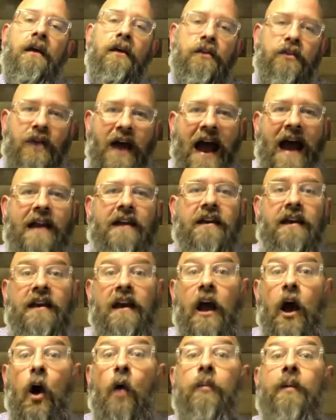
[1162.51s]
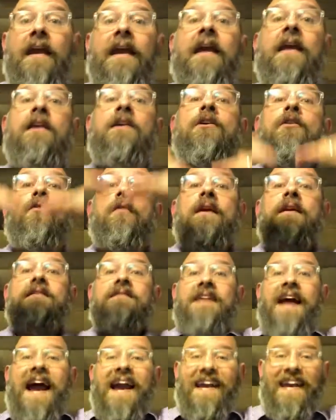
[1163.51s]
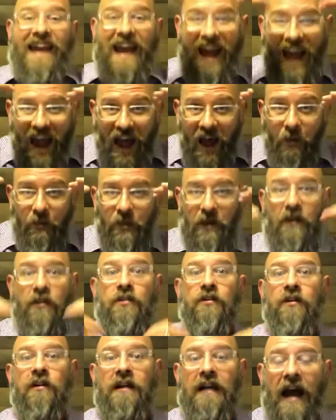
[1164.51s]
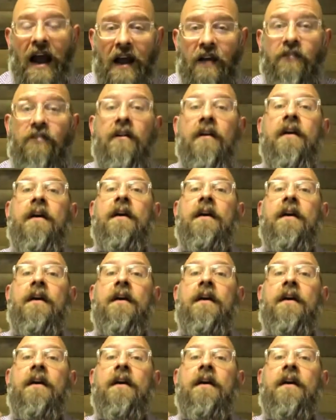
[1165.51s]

that can help increase that cap in your life,